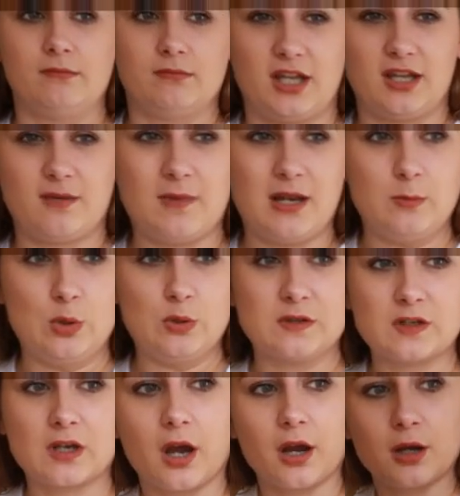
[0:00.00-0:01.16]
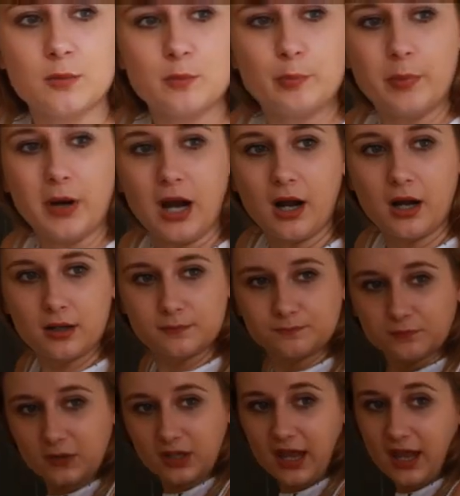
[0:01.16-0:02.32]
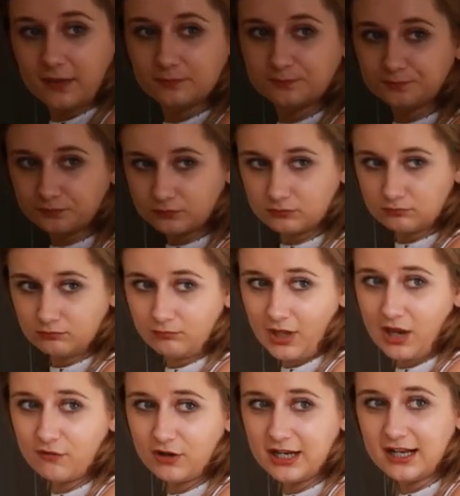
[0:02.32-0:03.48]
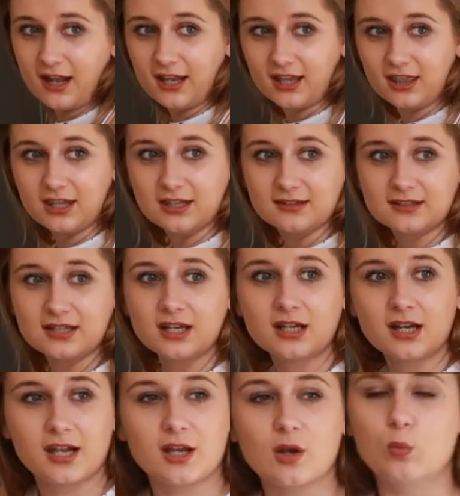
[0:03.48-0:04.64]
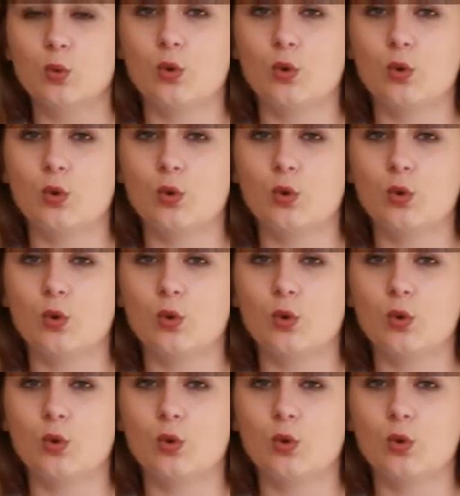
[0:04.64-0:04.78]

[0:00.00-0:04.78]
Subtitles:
like many moons ago, but yeah, I really like these. I like